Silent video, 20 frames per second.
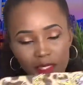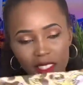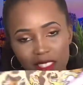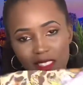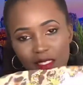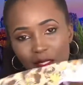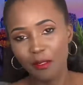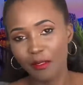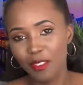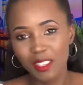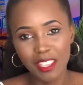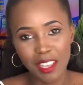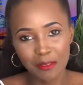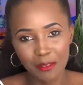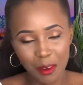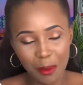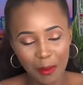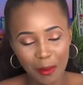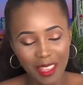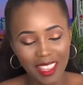Of course,
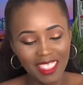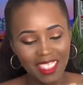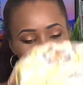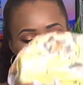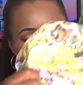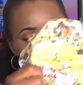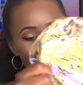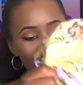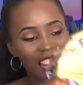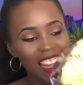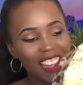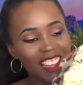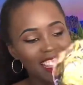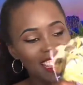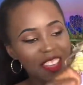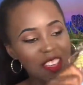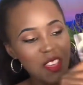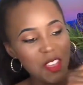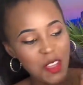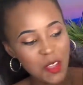I've opened the bag,
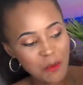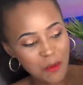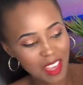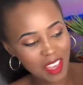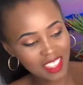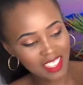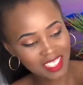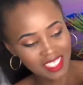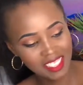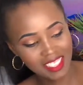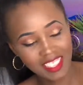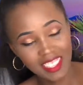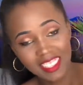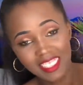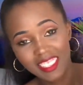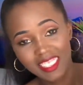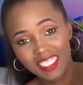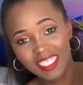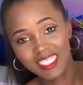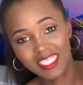but this
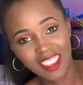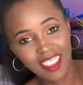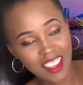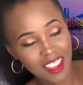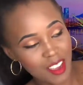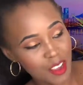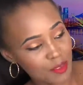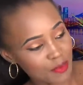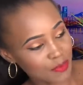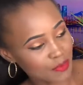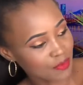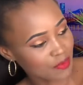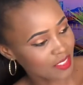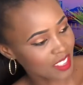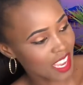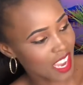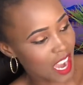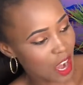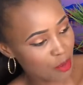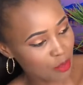this is uh,
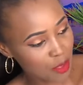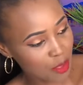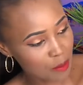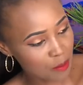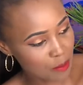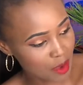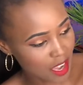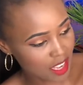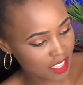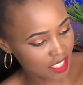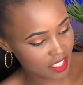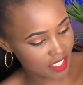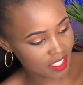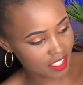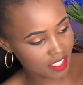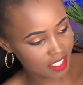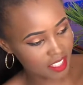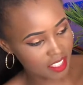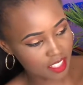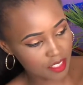how the bag
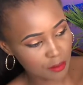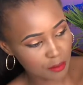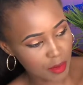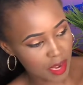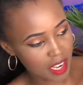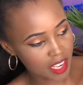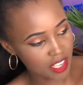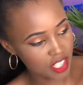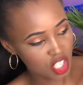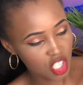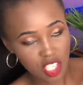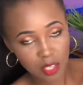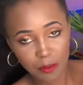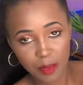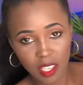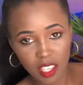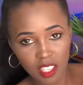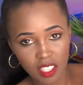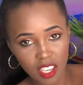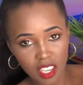is. This is my
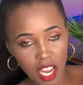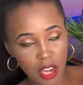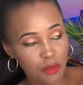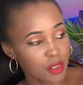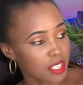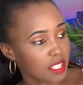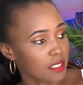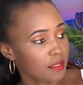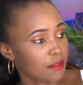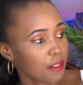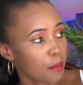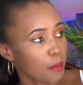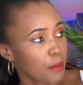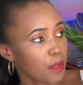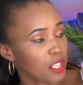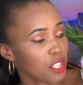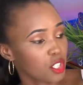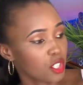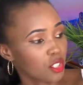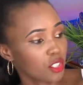shipping and address
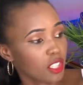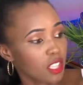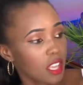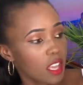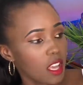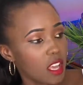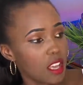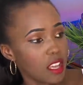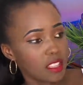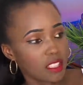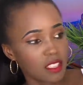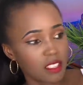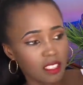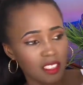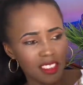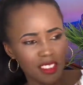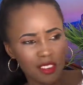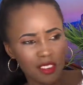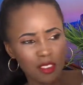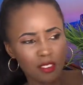information.
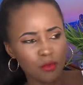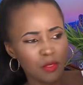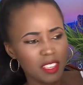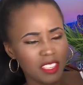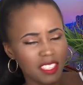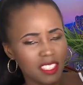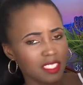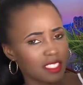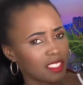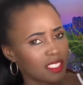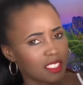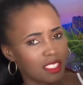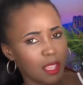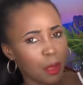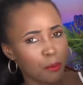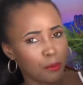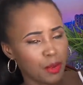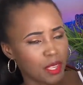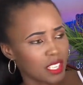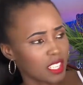So really
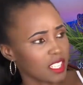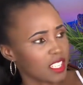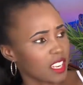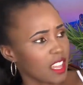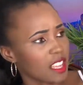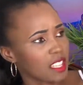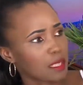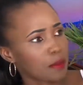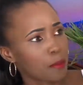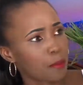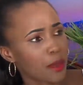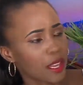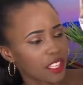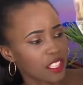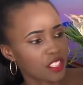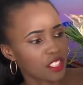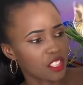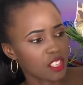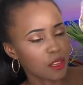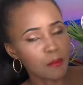some pretty nice
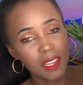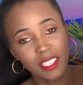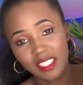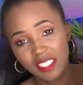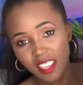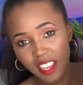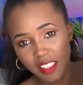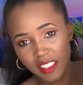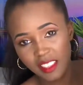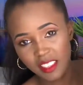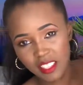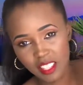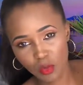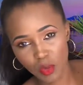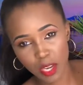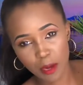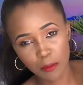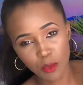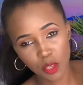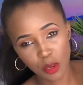packaging, but yeah, this is
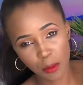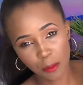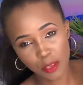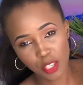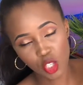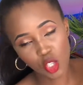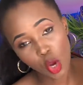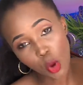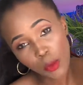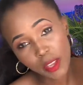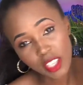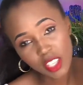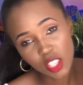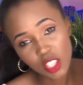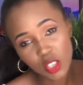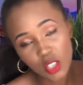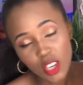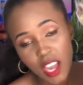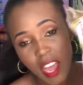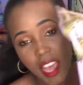what I'm gonna be showing
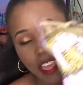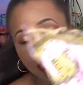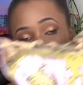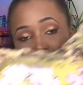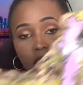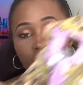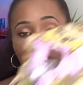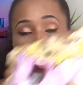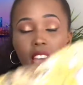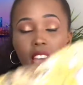you guys.